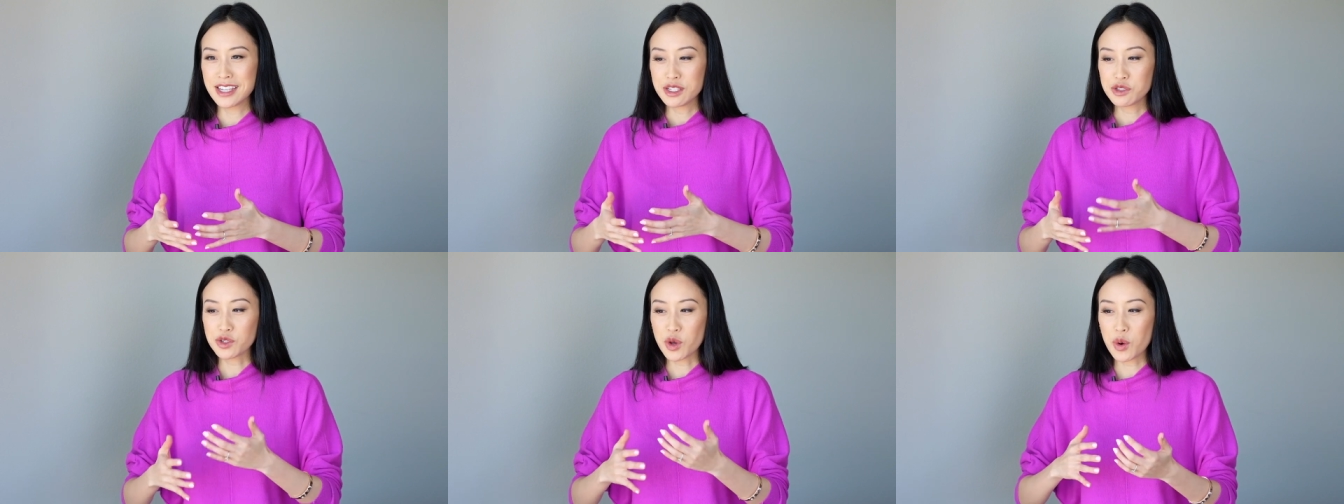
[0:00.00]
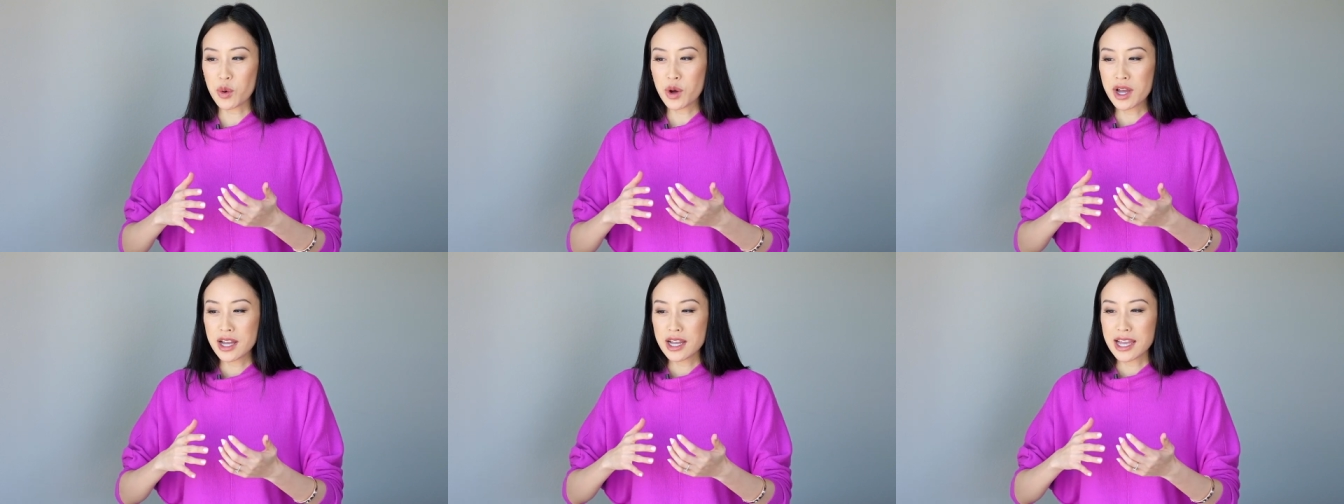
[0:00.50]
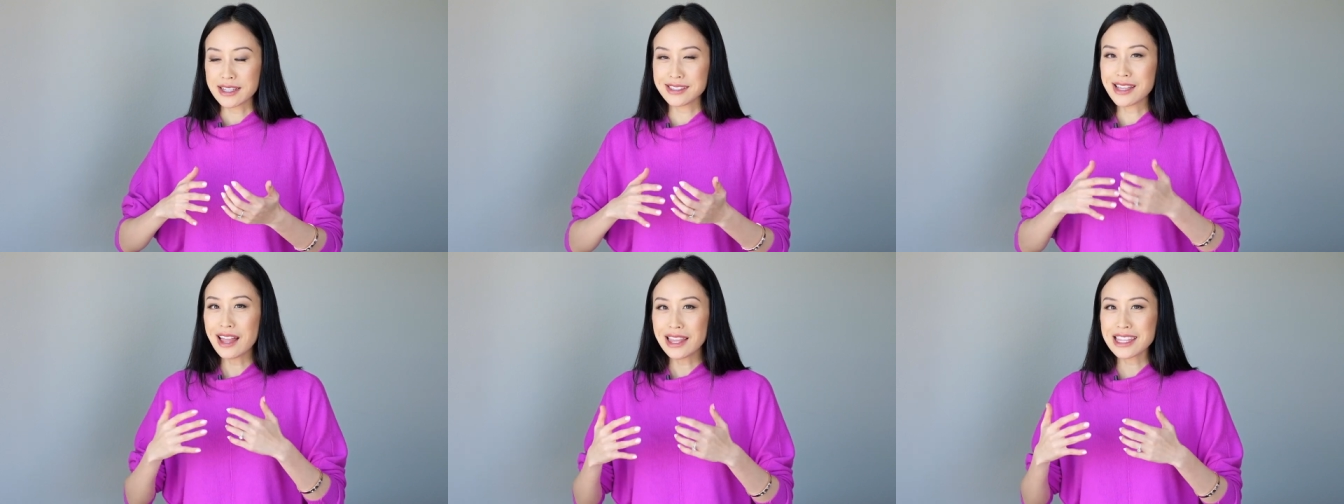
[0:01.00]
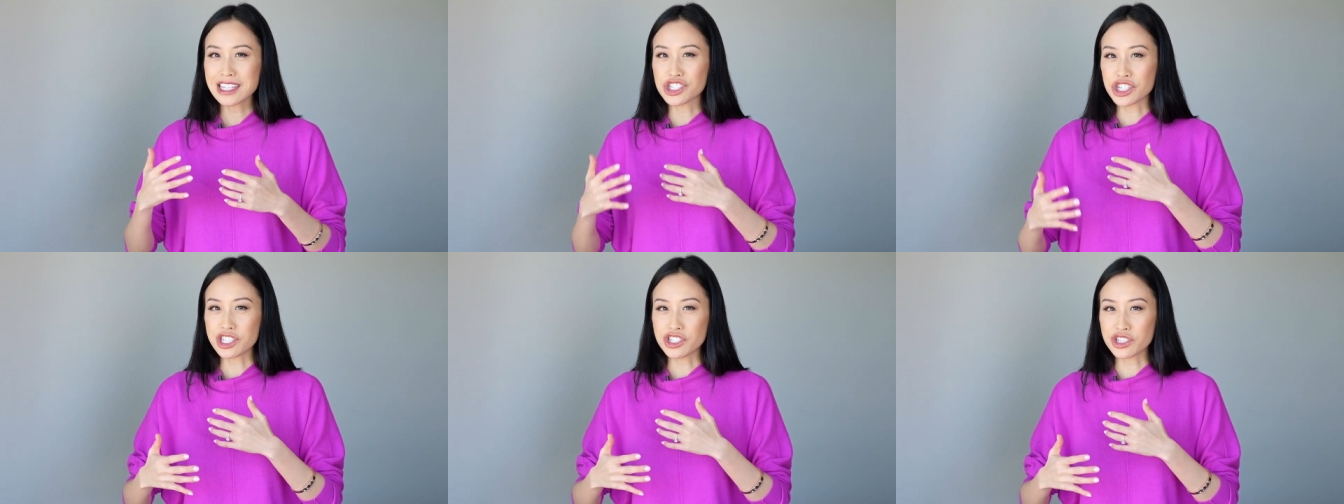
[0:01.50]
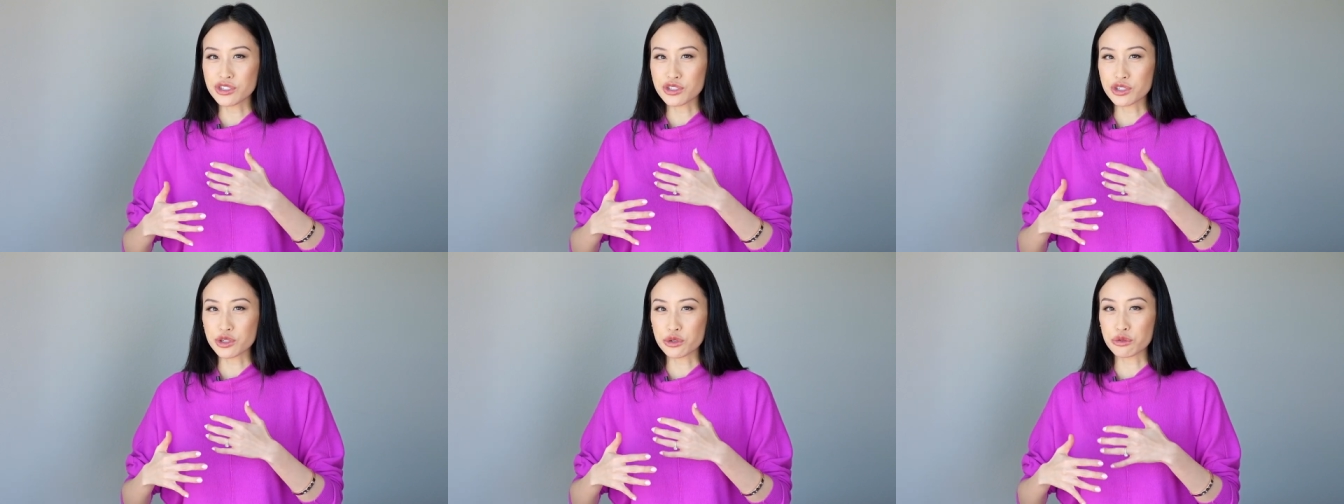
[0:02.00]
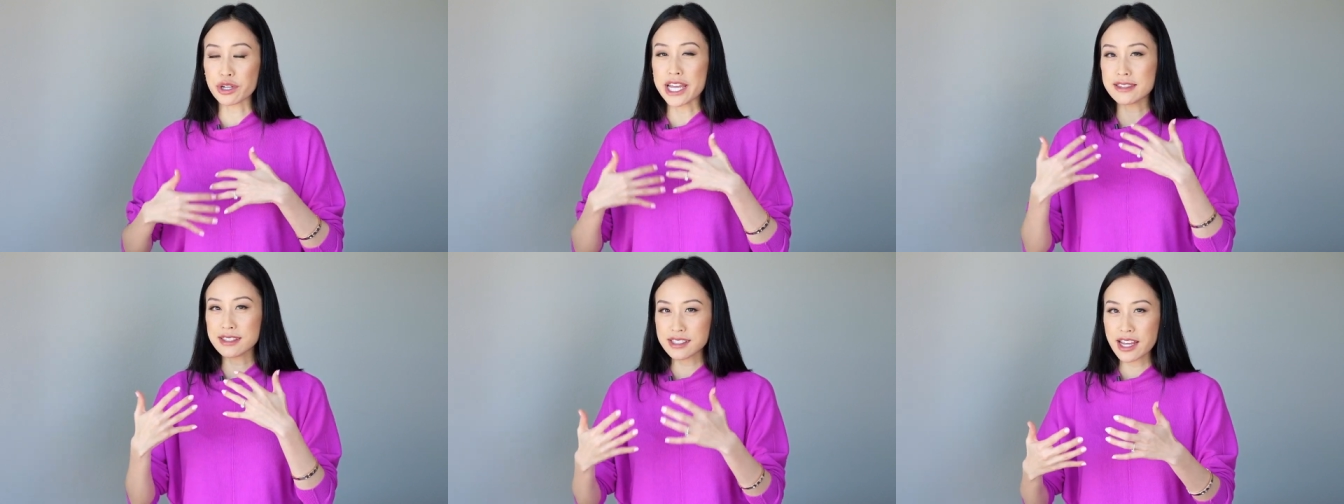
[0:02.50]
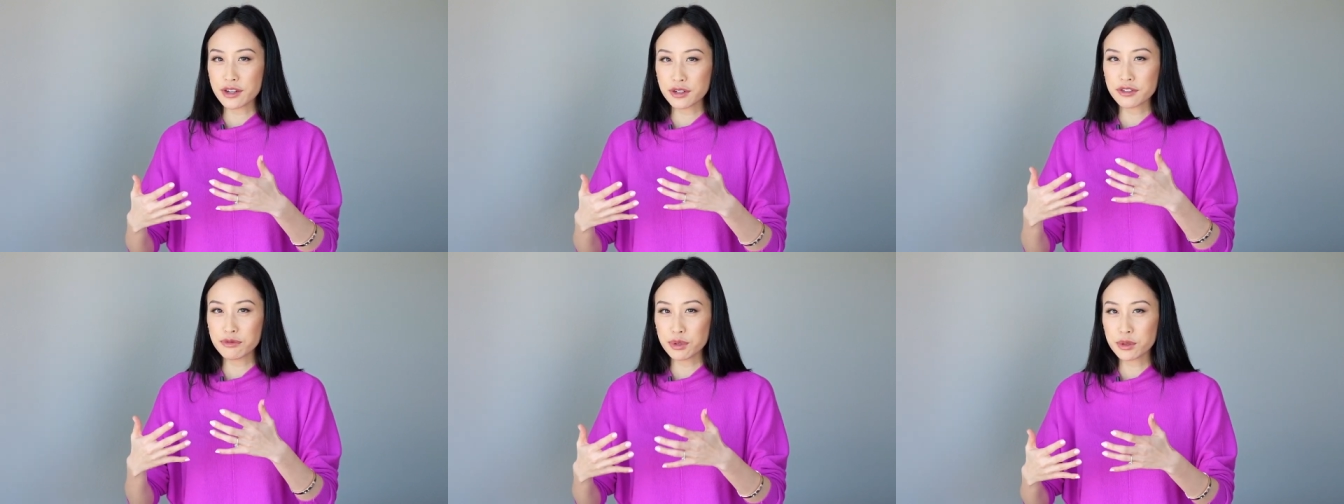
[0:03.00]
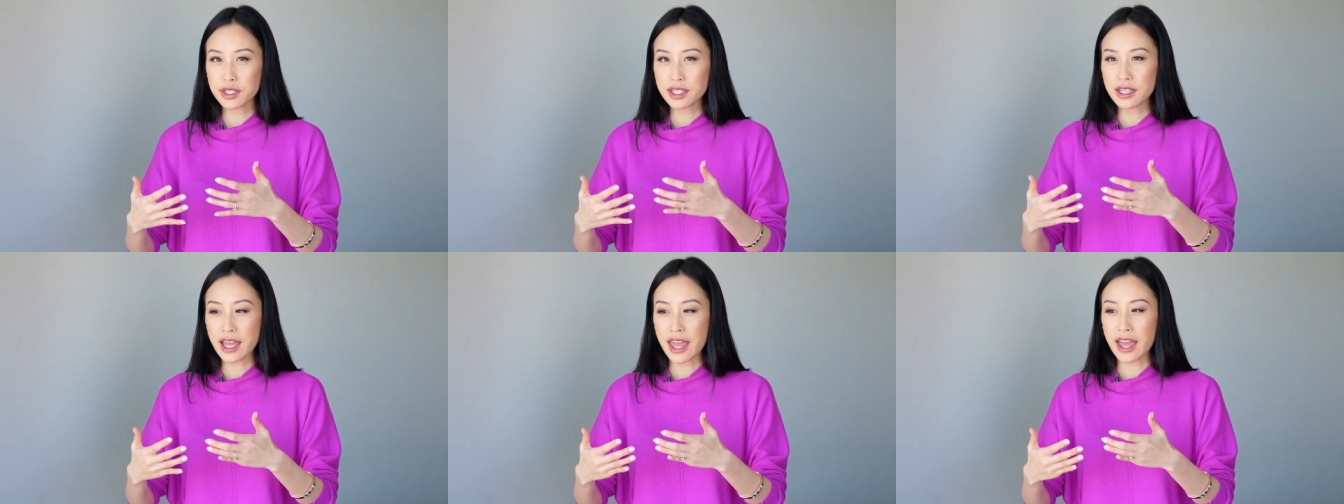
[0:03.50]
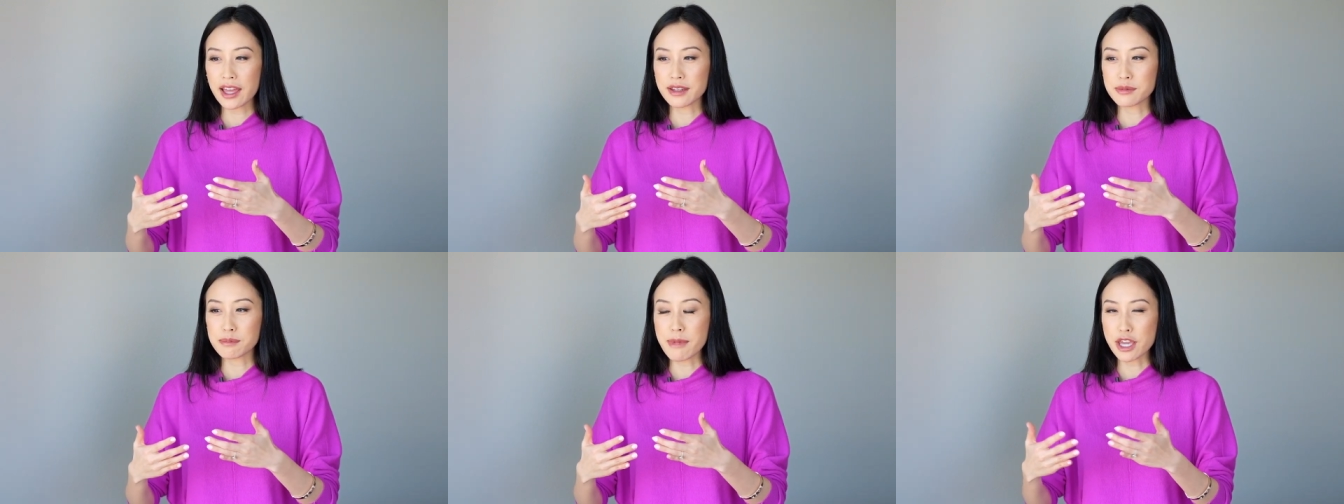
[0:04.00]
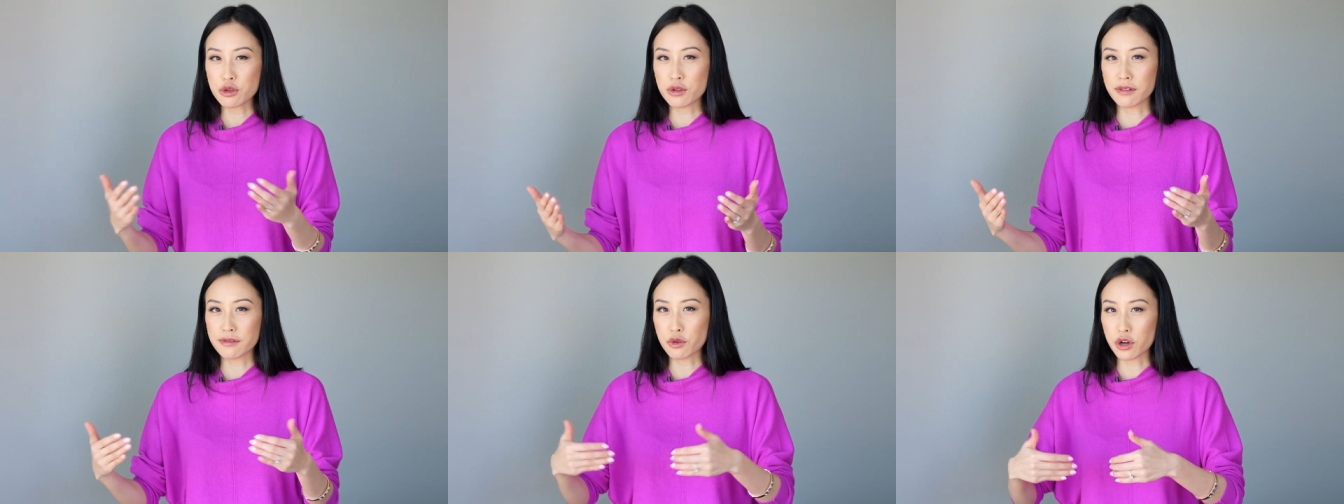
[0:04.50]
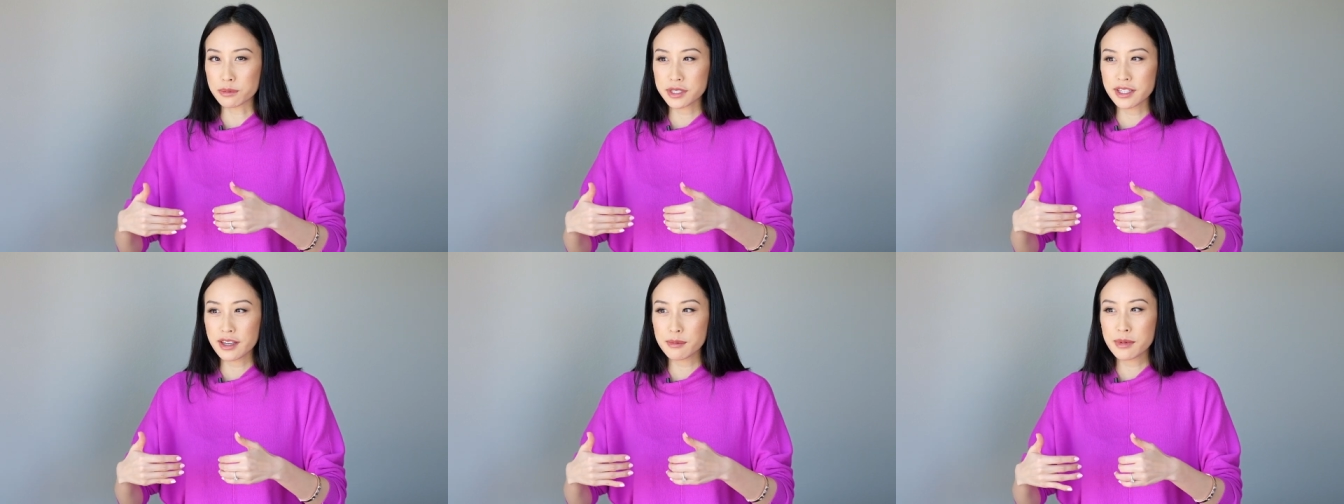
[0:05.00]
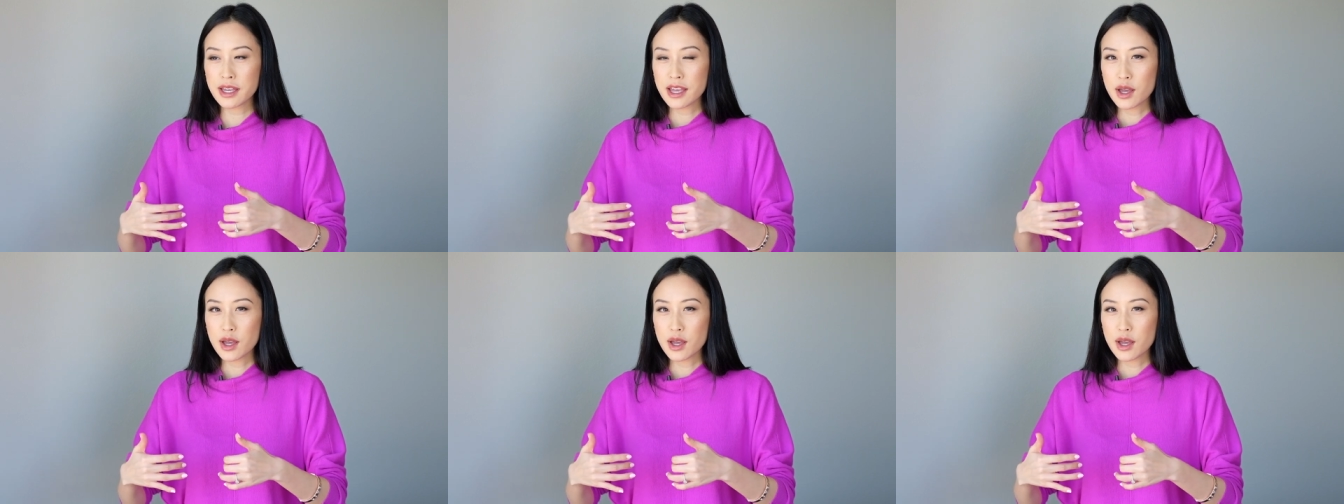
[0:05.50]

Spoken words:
So it's not like the judges create the standard of beauty and make you conform to them.